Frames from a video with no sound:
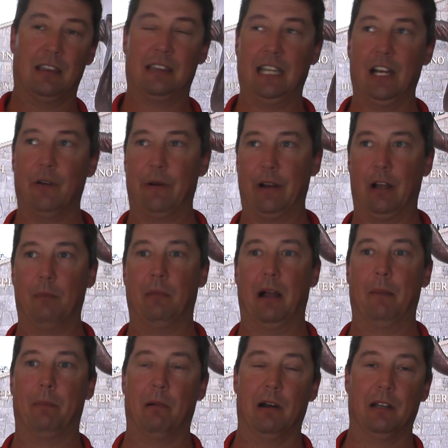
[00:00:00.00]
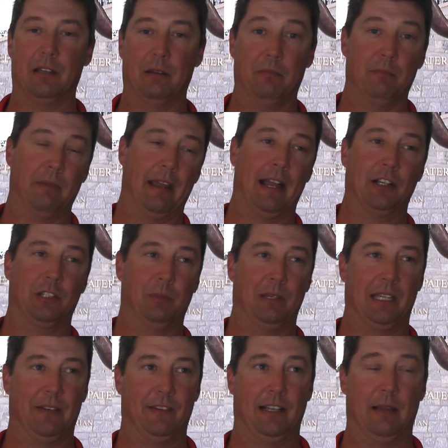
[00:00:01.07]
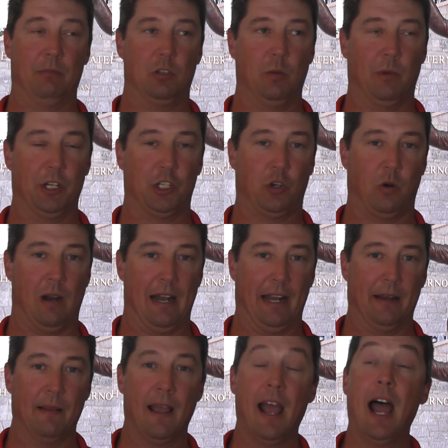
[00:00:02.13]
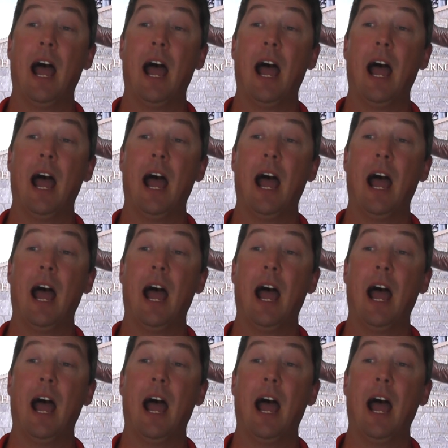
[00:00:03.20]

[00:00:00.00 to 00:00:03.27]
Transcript: theory on my part that may actually be giving them too much credit.